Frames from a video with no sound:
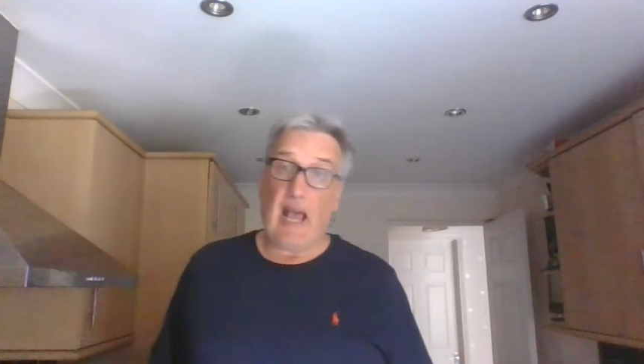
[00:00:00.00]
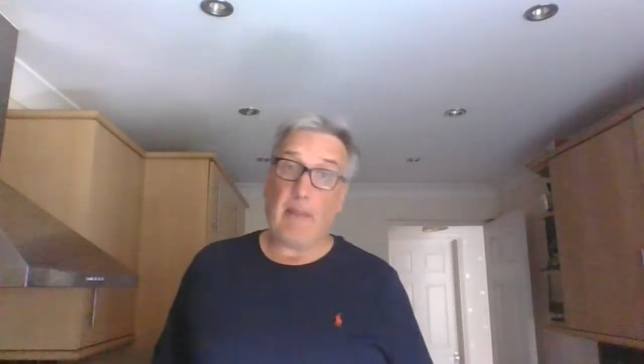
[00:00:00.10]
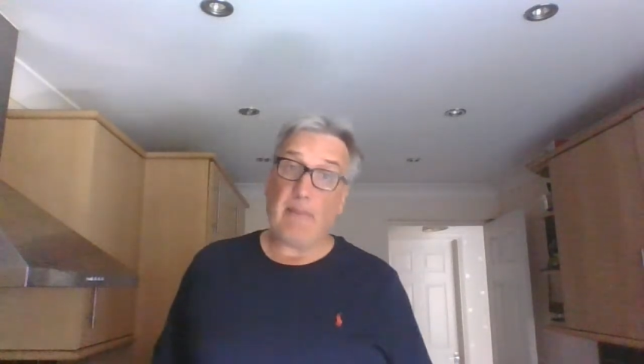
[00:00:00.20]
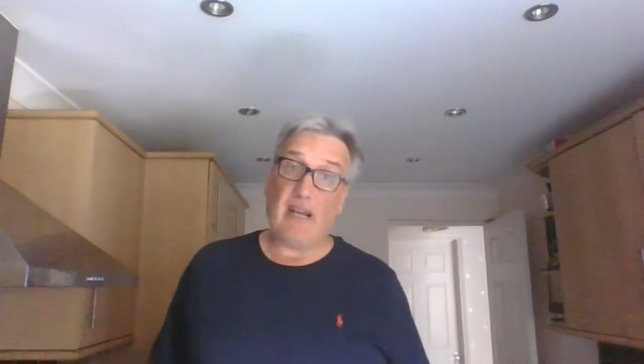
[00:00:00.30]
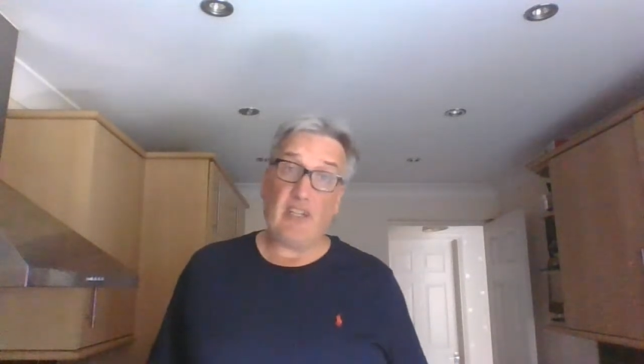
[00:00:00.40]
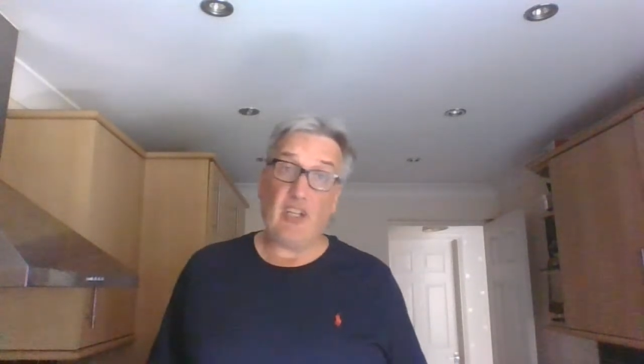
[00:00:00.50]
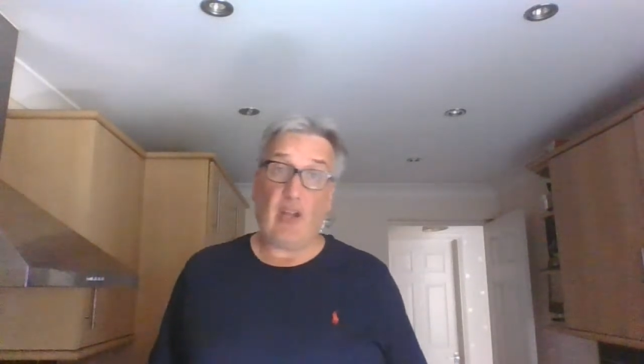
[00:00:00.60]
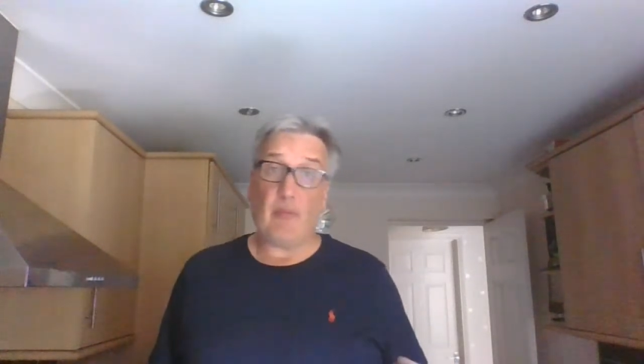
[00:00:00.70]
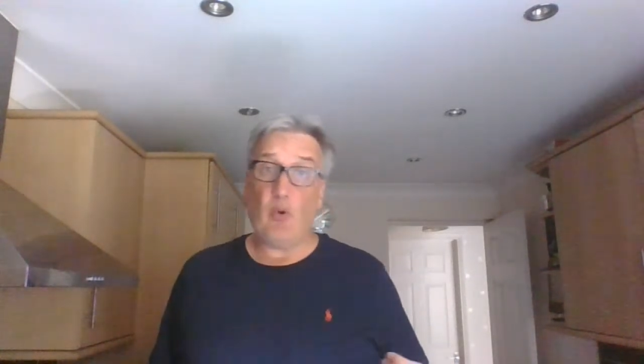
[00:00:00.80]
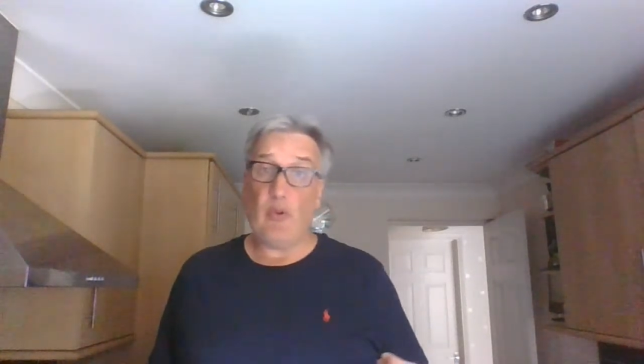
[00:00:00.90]
And
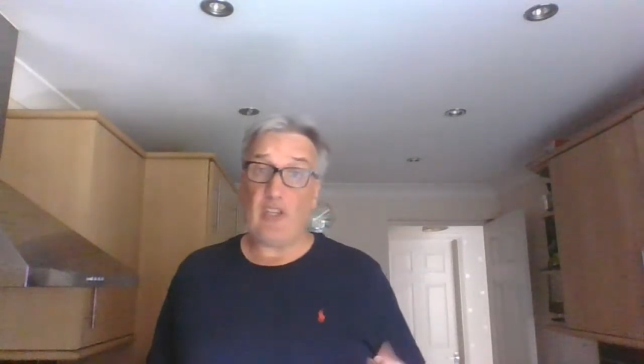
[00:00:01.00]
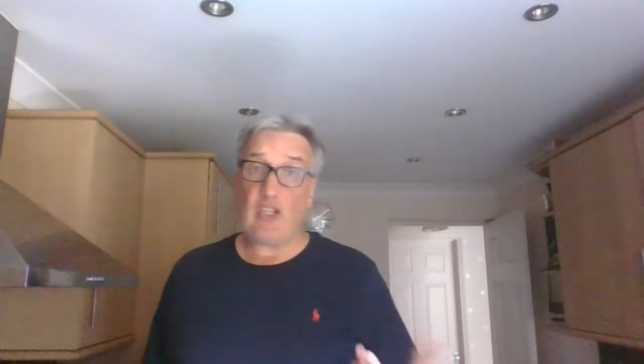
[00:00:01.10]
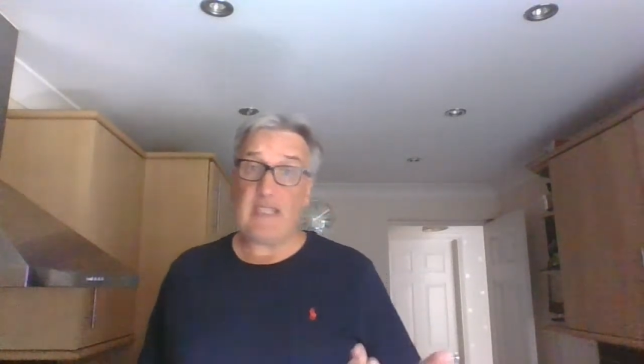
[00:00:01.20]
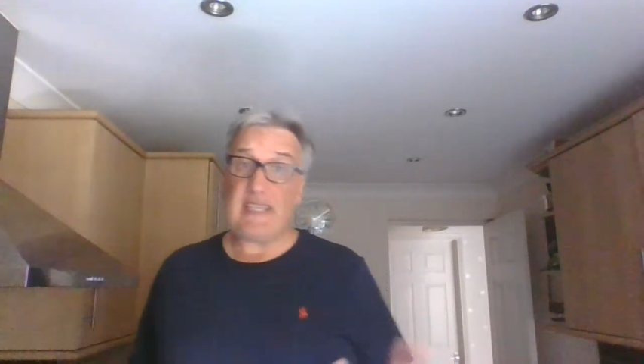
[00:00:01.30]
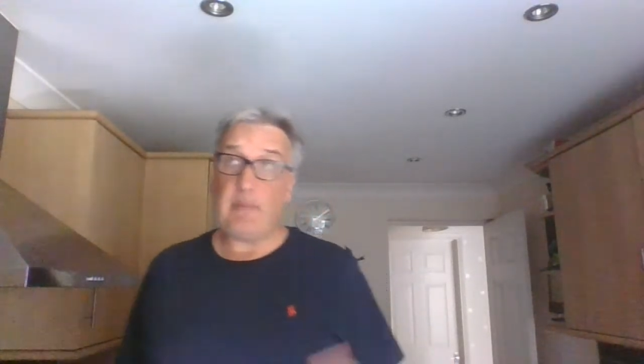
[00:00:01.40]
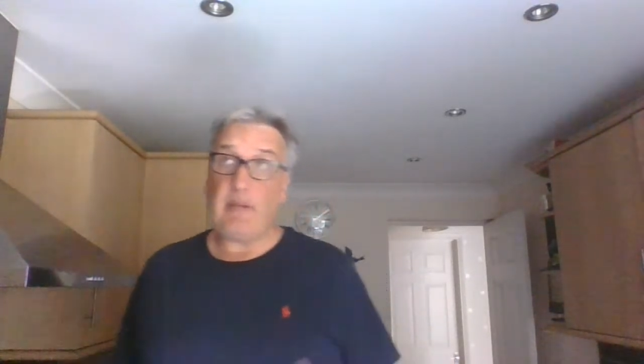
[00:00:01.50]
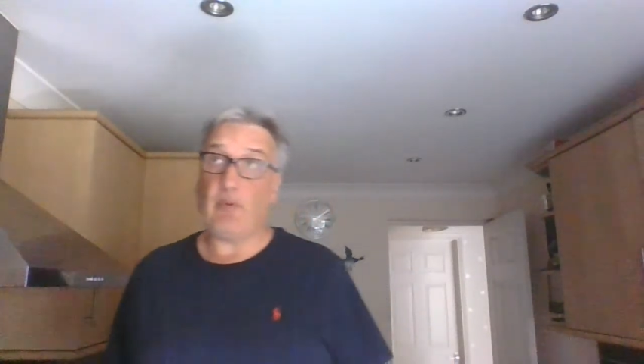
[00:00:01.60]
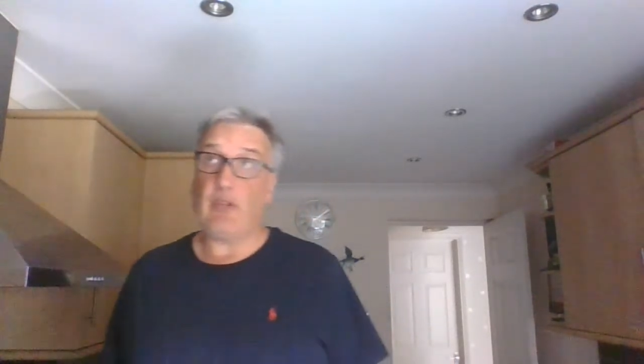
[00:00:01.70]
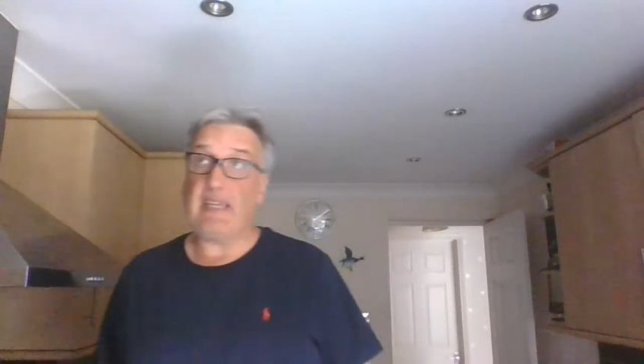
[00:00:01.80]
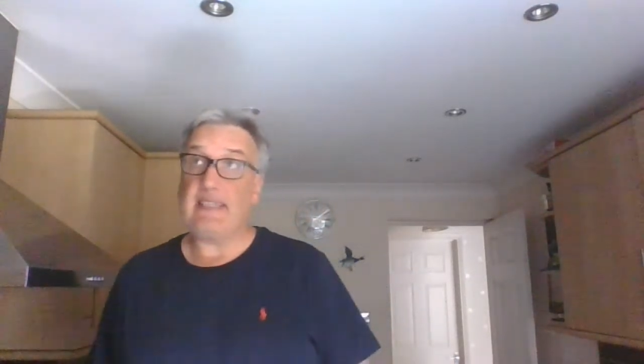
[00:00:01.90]
the more that you can see
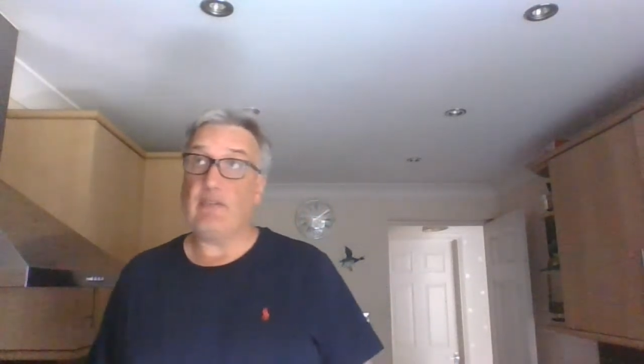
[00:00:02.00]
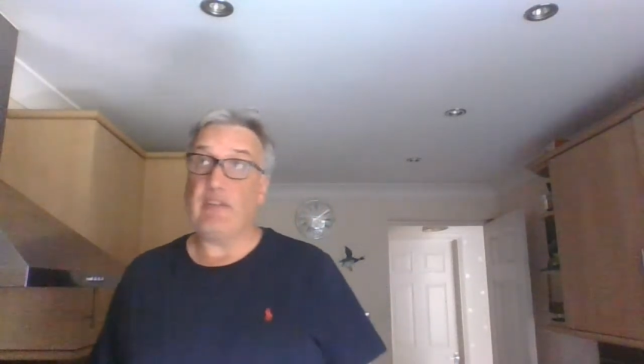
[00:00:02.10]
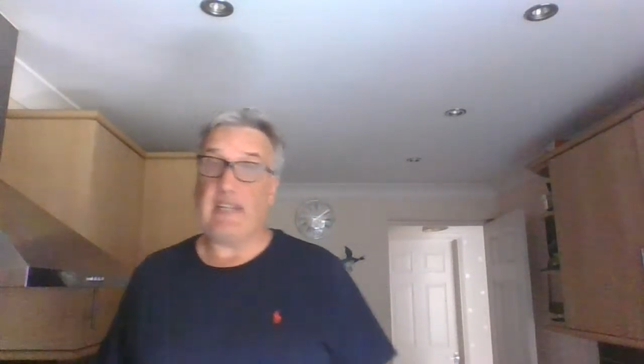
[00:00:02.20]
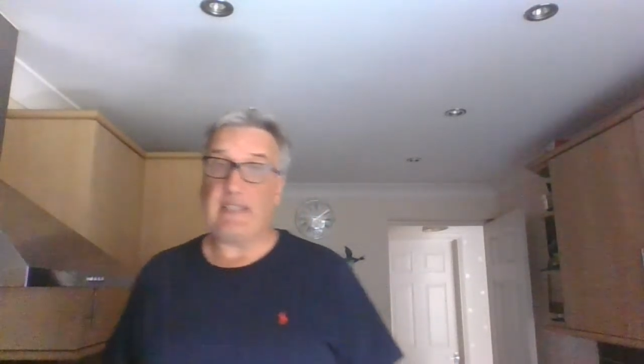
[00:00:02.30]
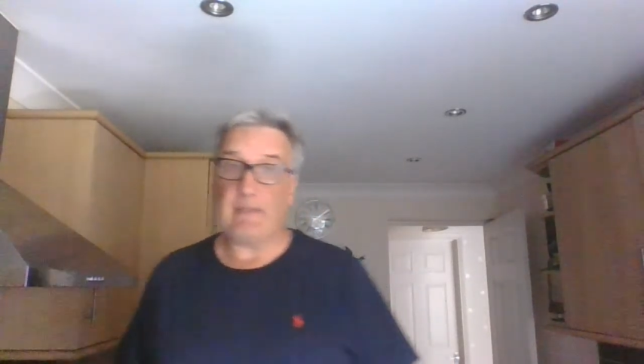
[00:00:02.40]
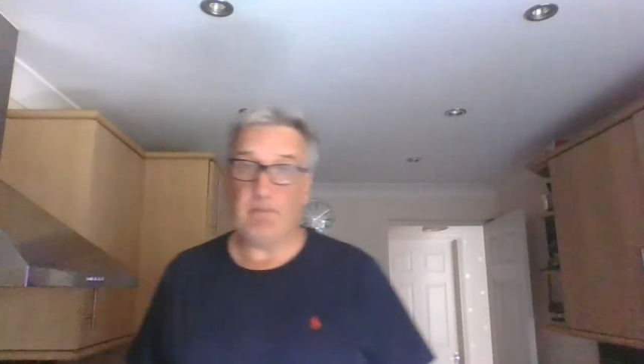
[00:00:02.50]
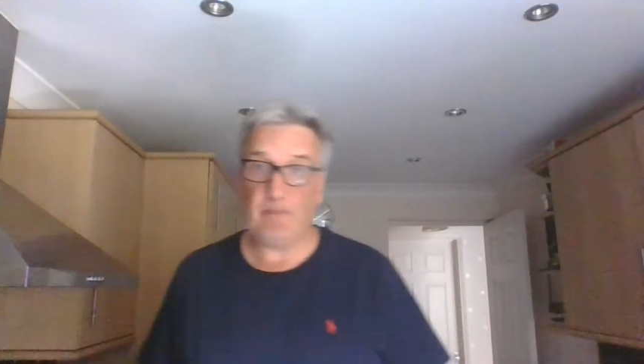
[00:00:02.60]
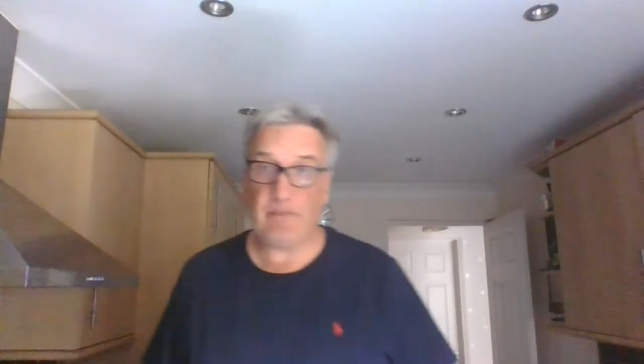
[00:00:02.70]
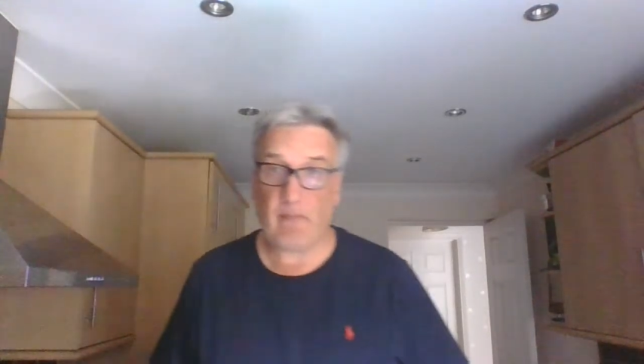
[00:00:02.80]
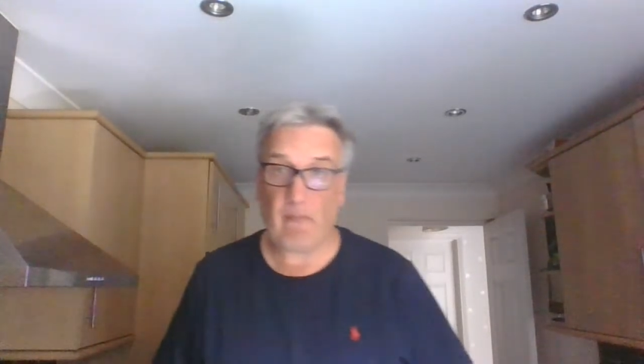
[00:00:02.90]
people, the easier it is.
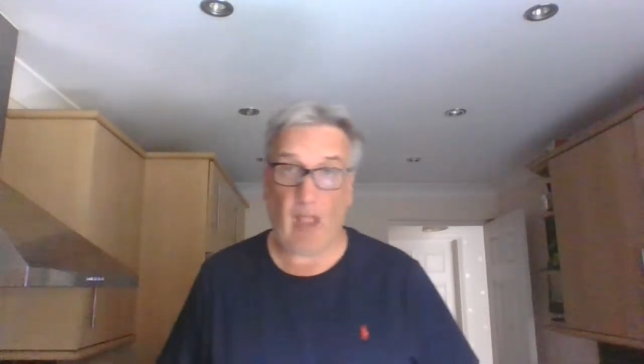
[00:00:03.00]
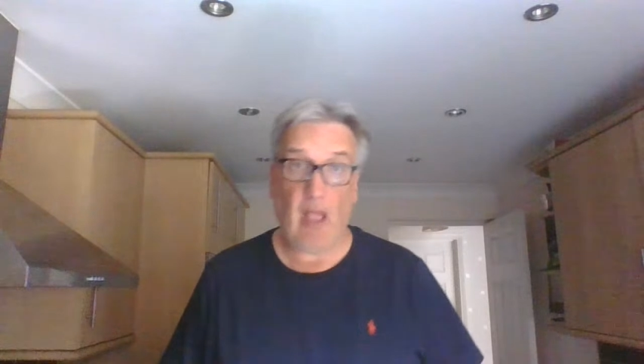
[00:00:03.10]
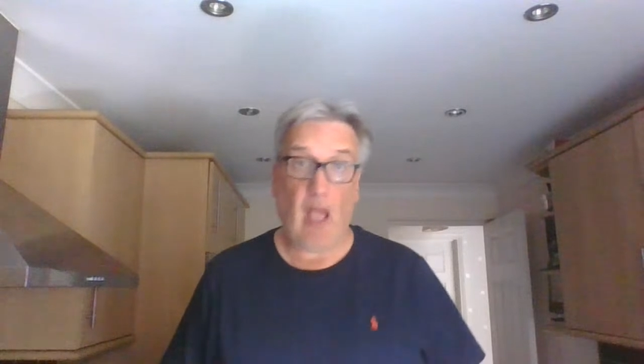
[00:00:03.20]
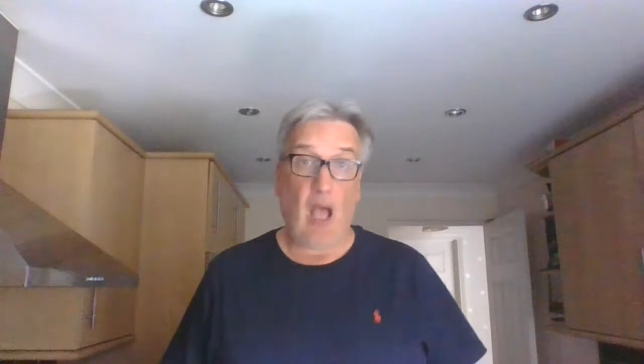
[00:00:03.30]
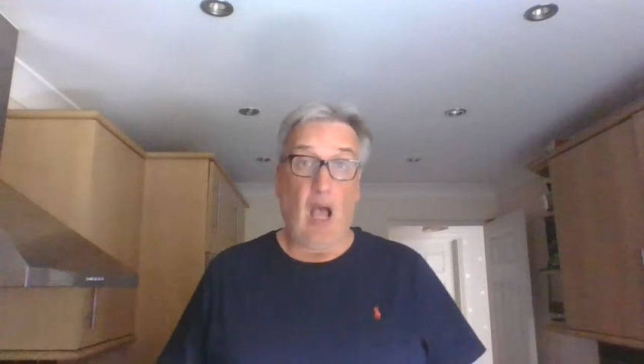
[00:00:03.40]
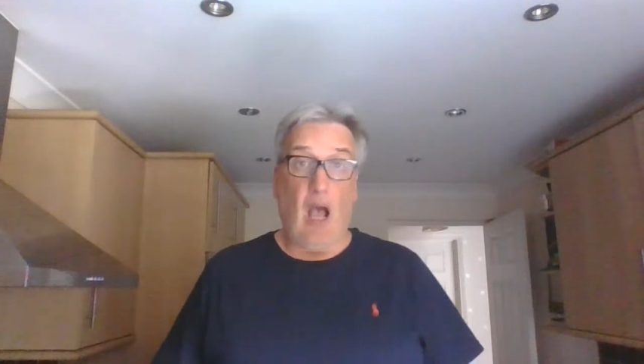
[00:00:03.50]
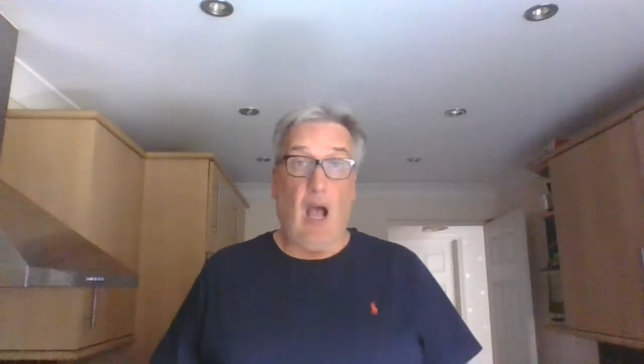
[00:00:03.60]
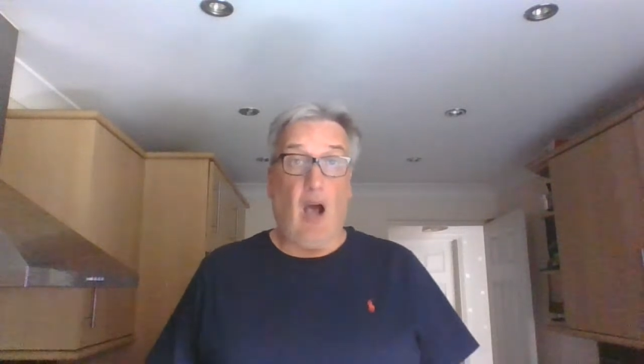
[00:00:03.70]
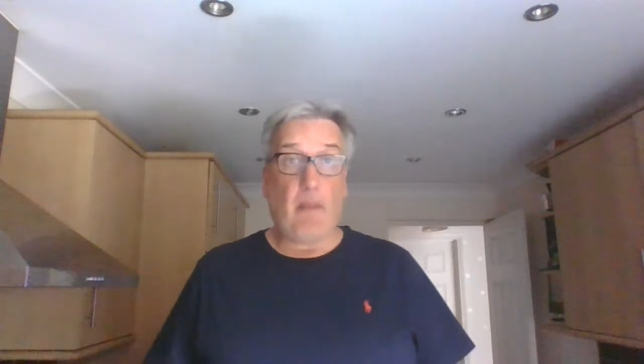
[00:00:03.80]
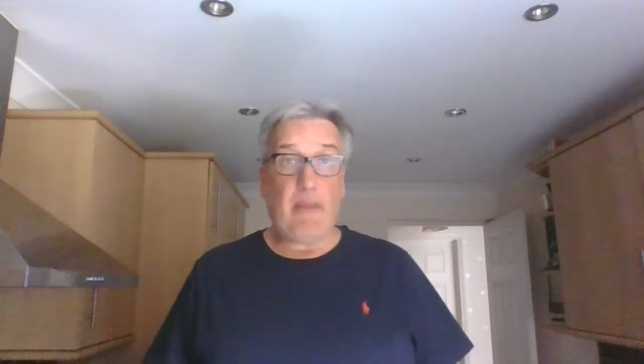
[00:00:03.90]

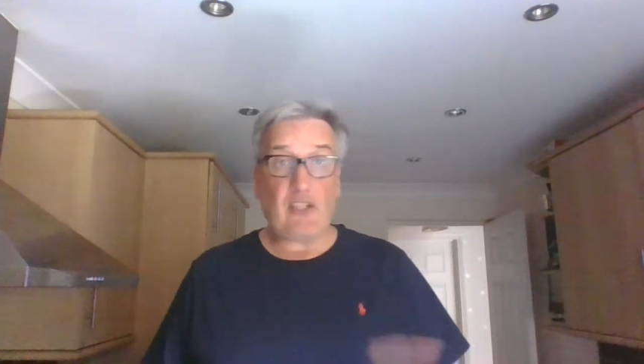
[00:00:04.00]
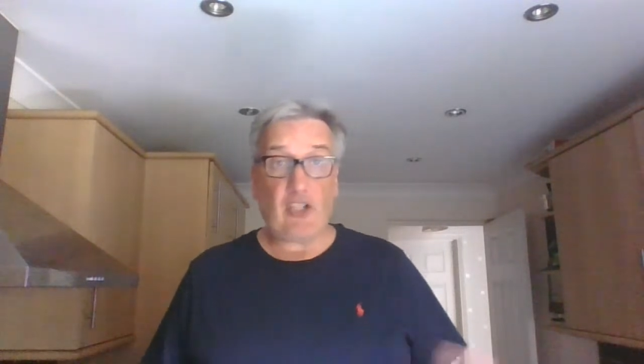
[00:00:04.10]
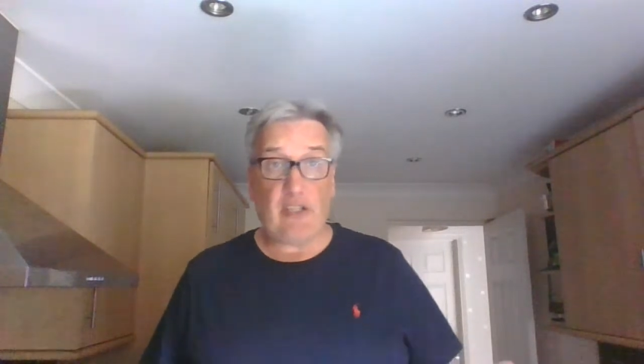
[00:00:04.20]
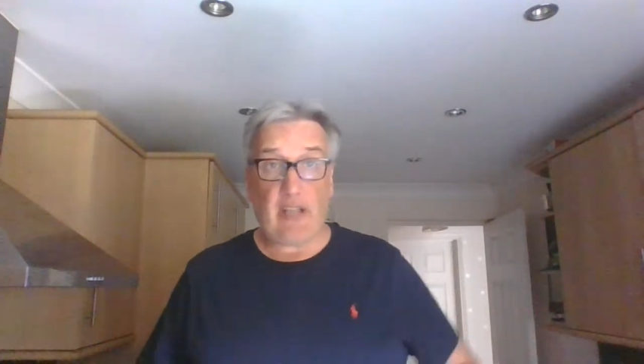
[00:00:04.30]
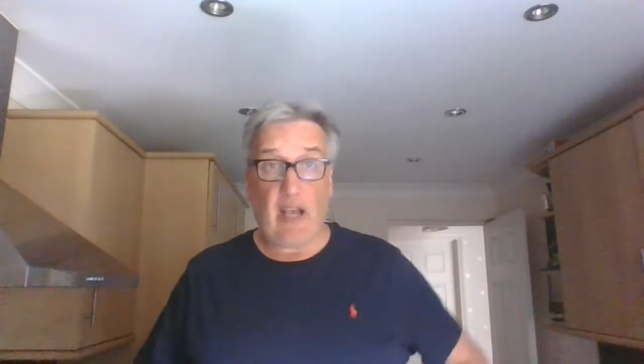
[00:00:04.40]
I mentioned